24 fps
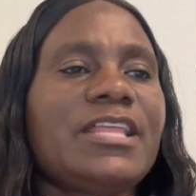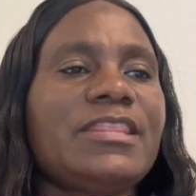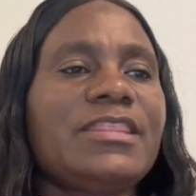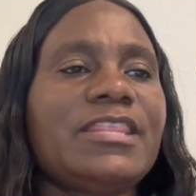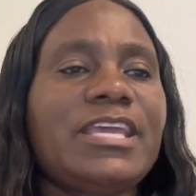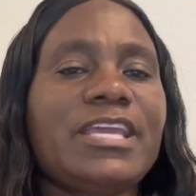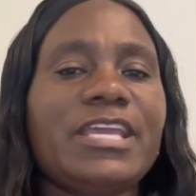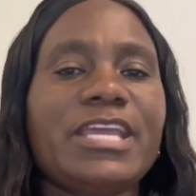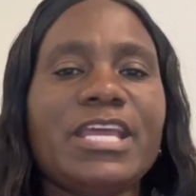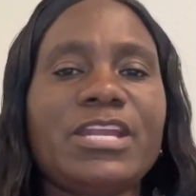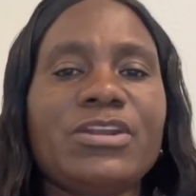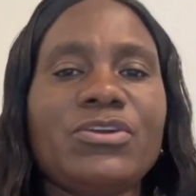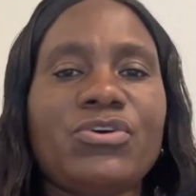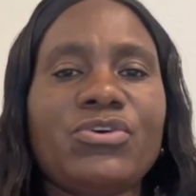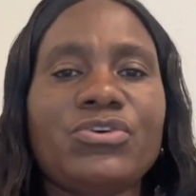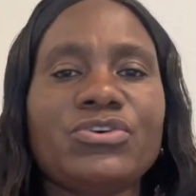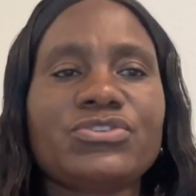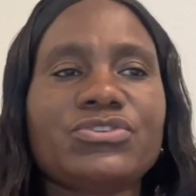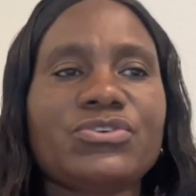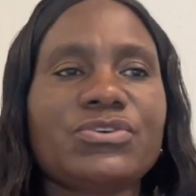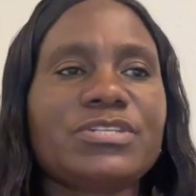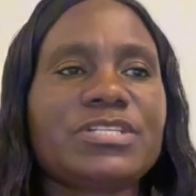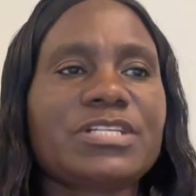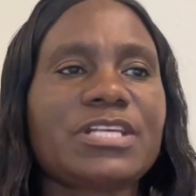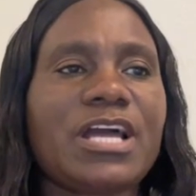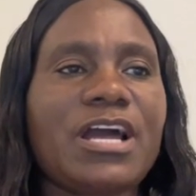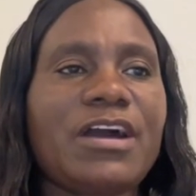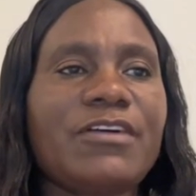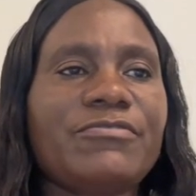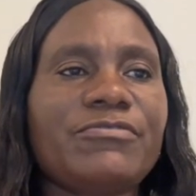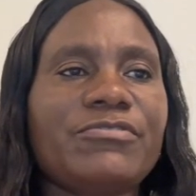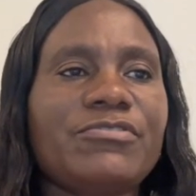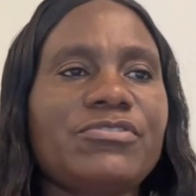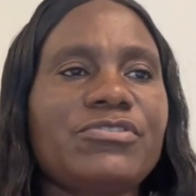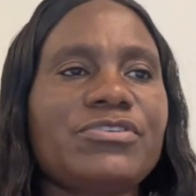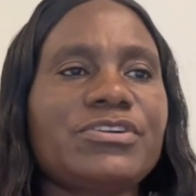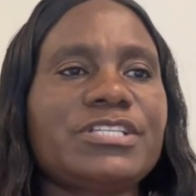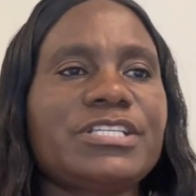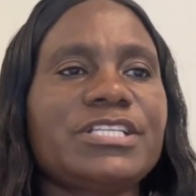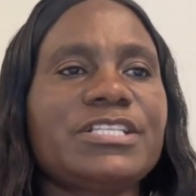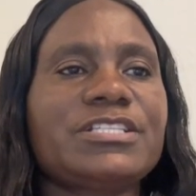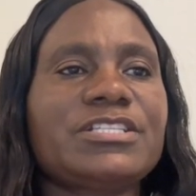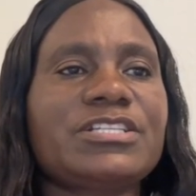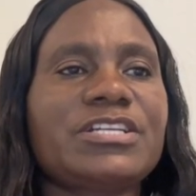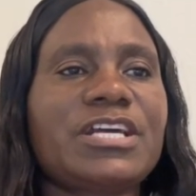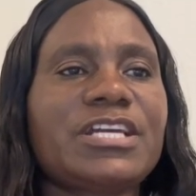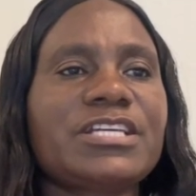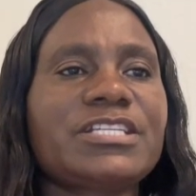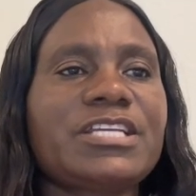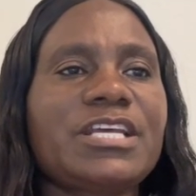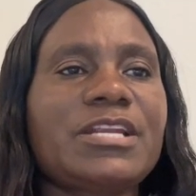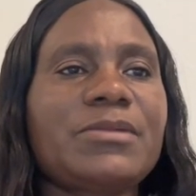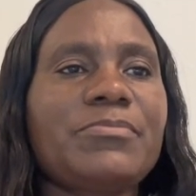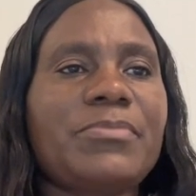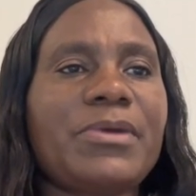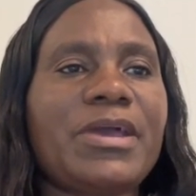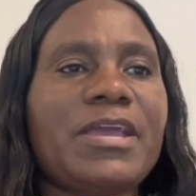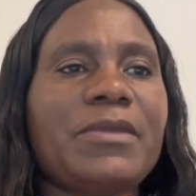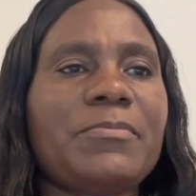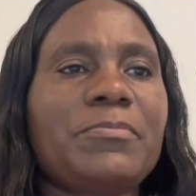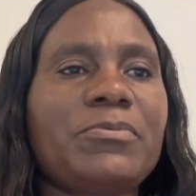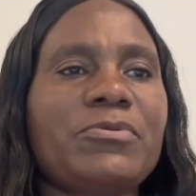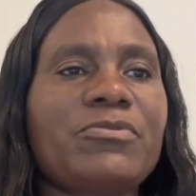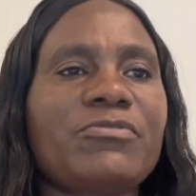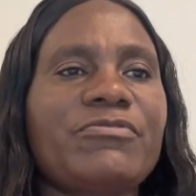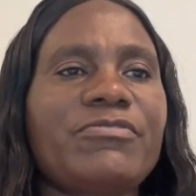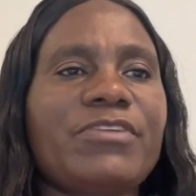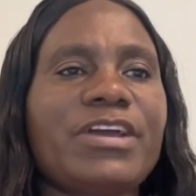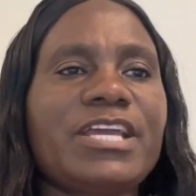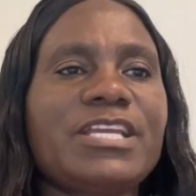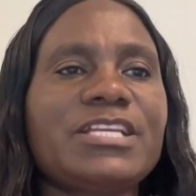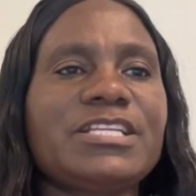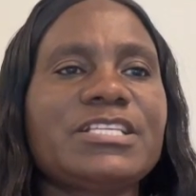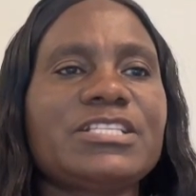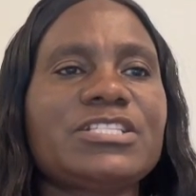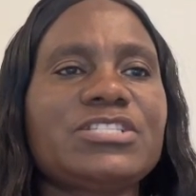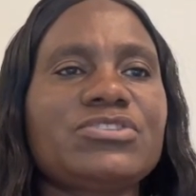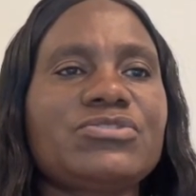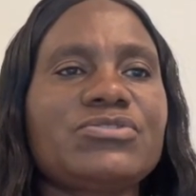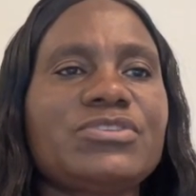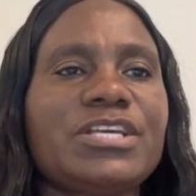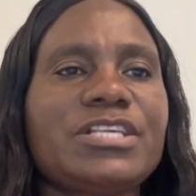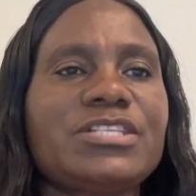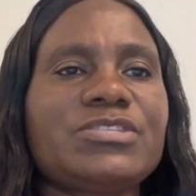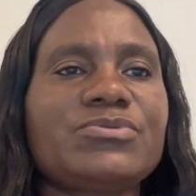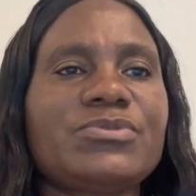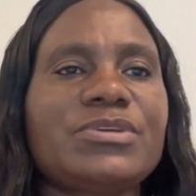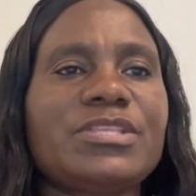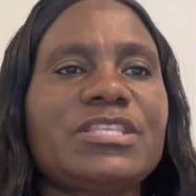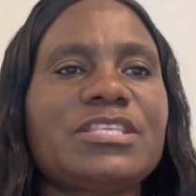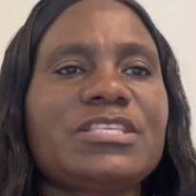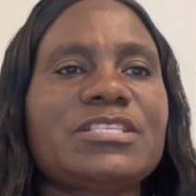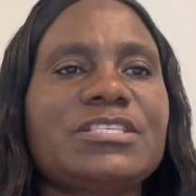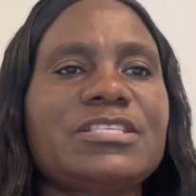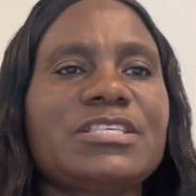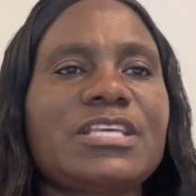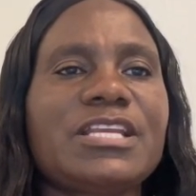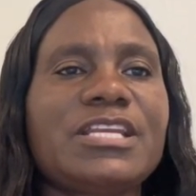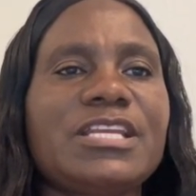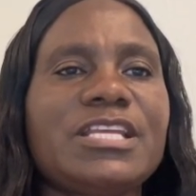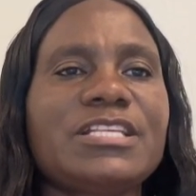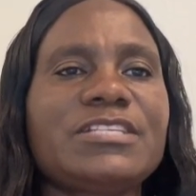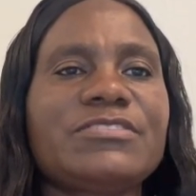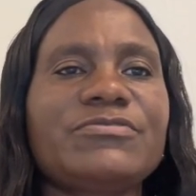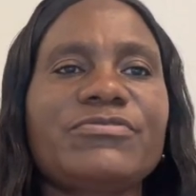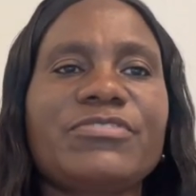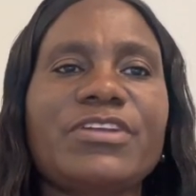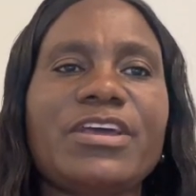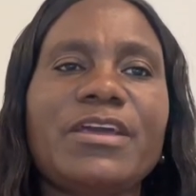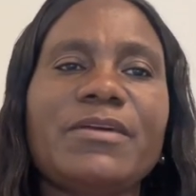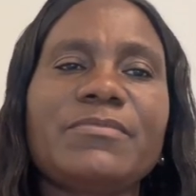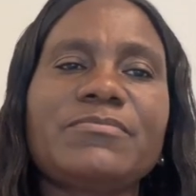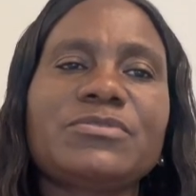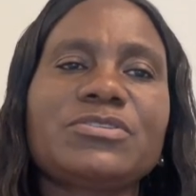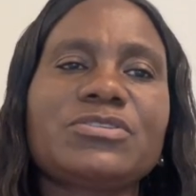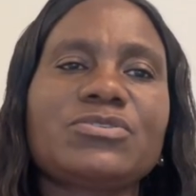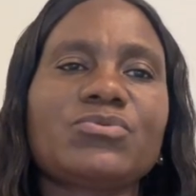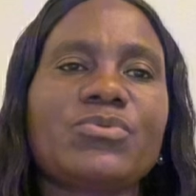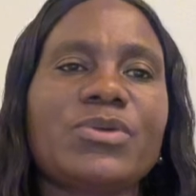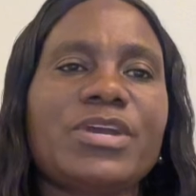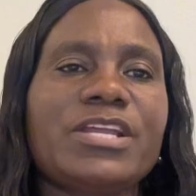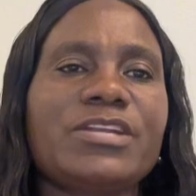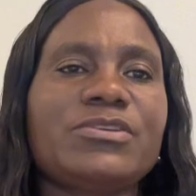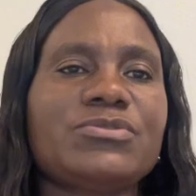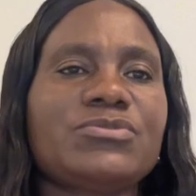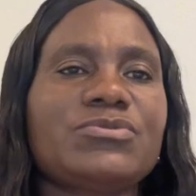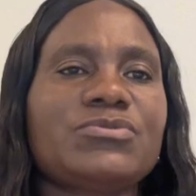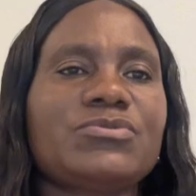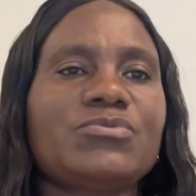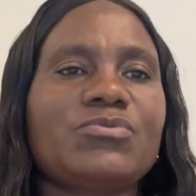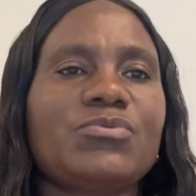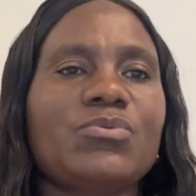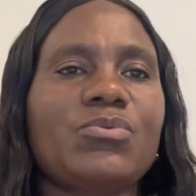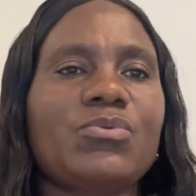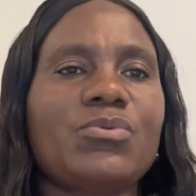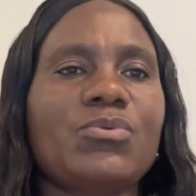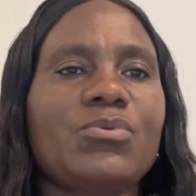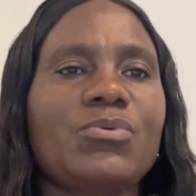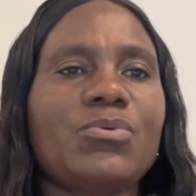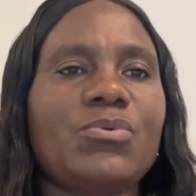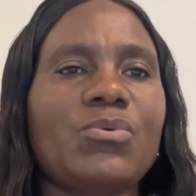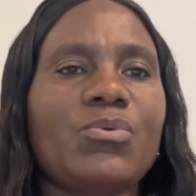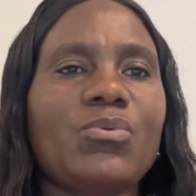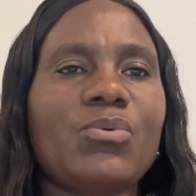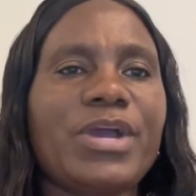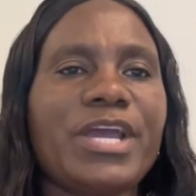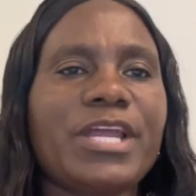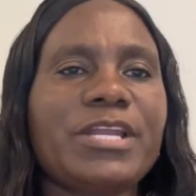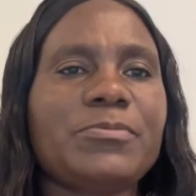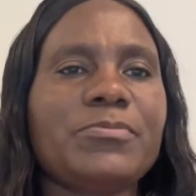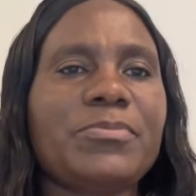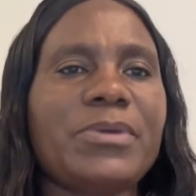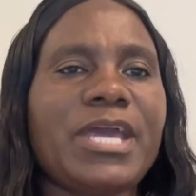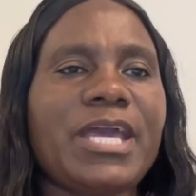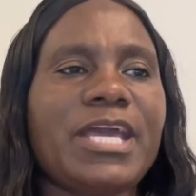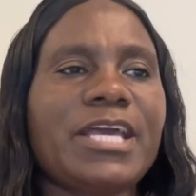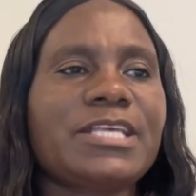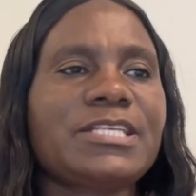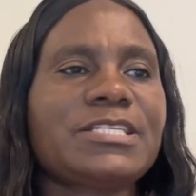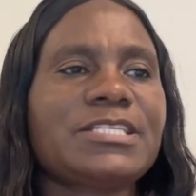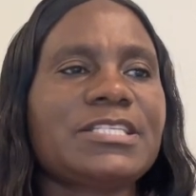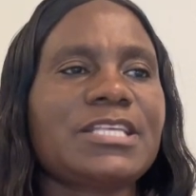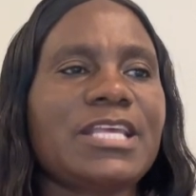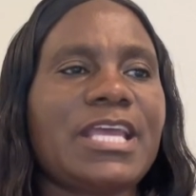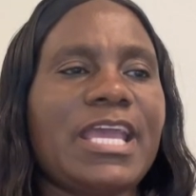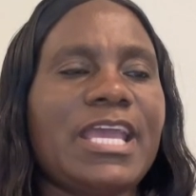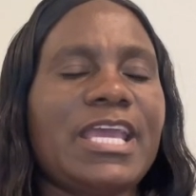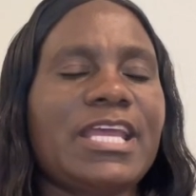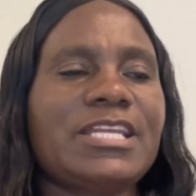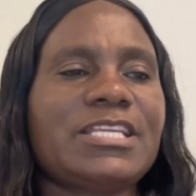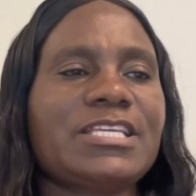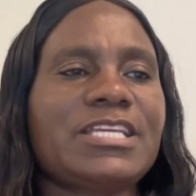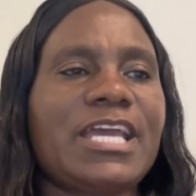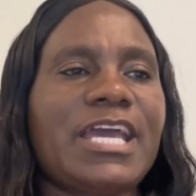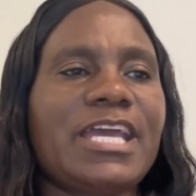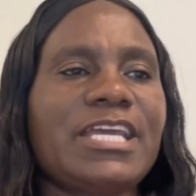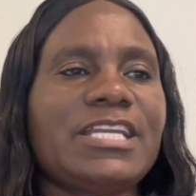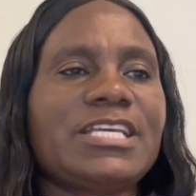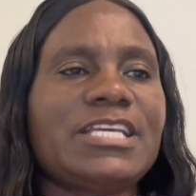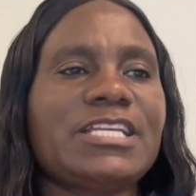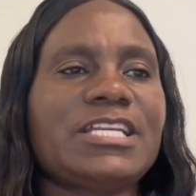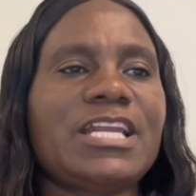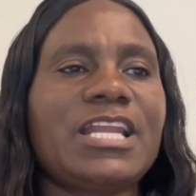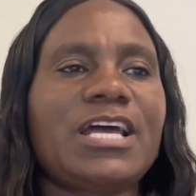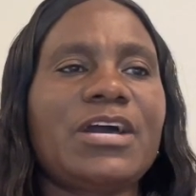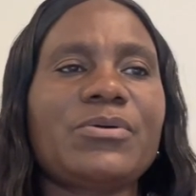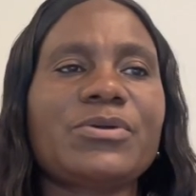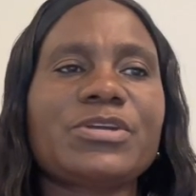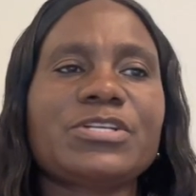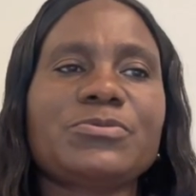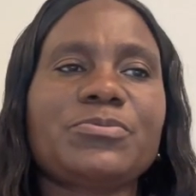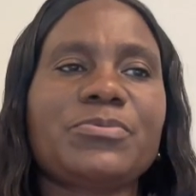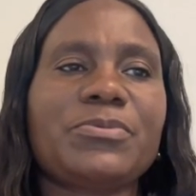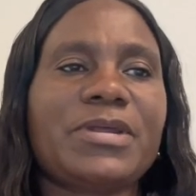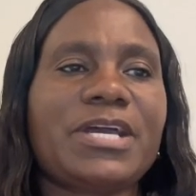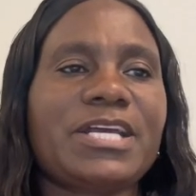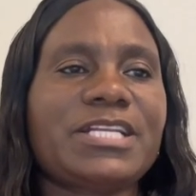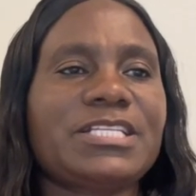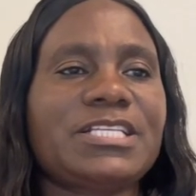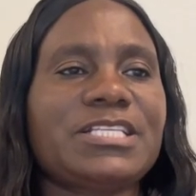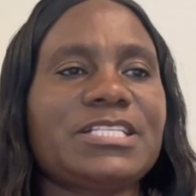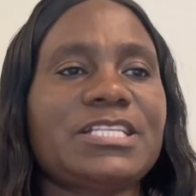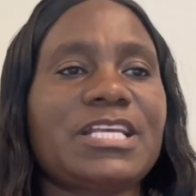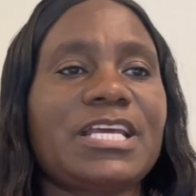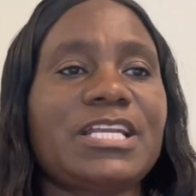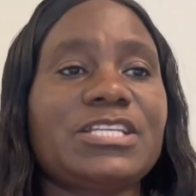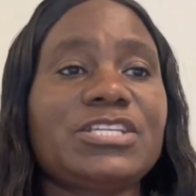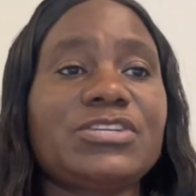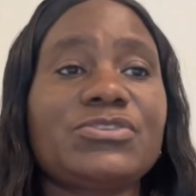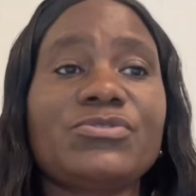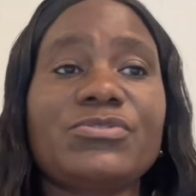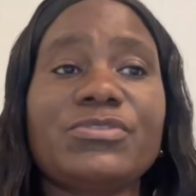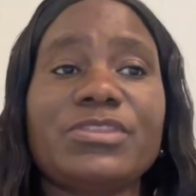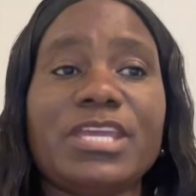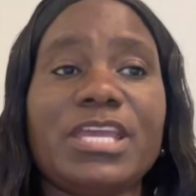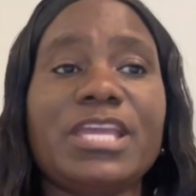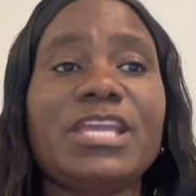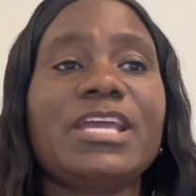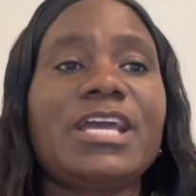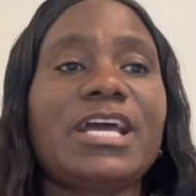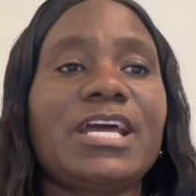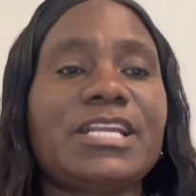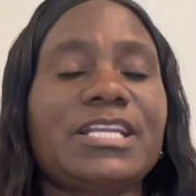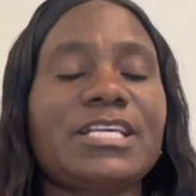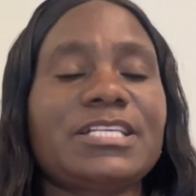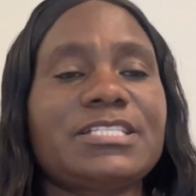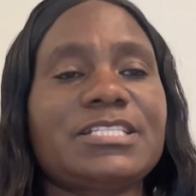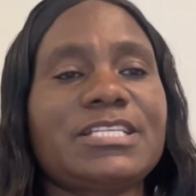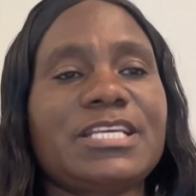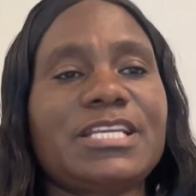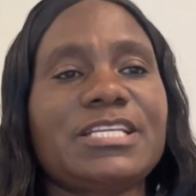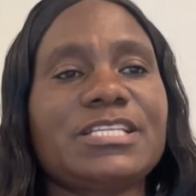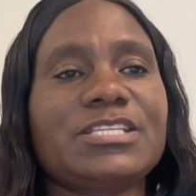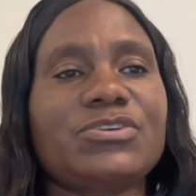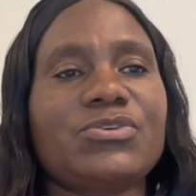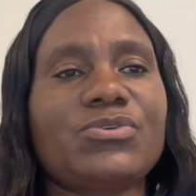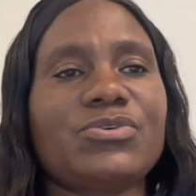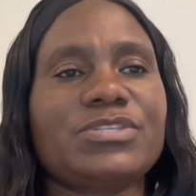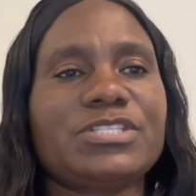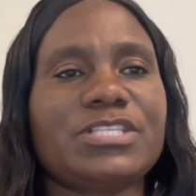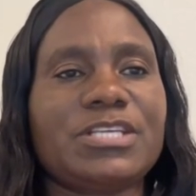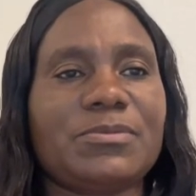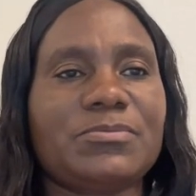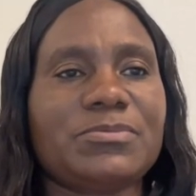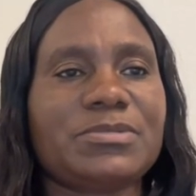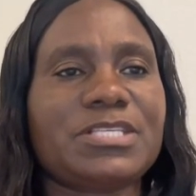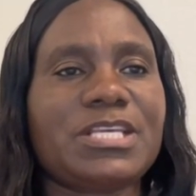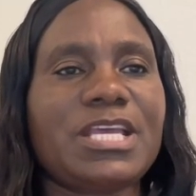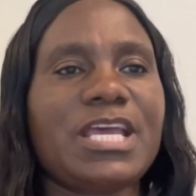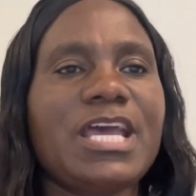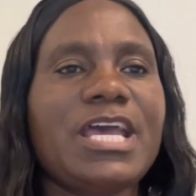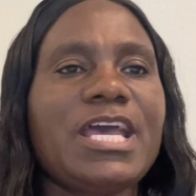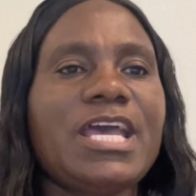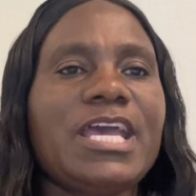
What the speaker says: They can also scaffold instruction by providing students with sentence frames, word banks, and guided language practice until they understand concepts.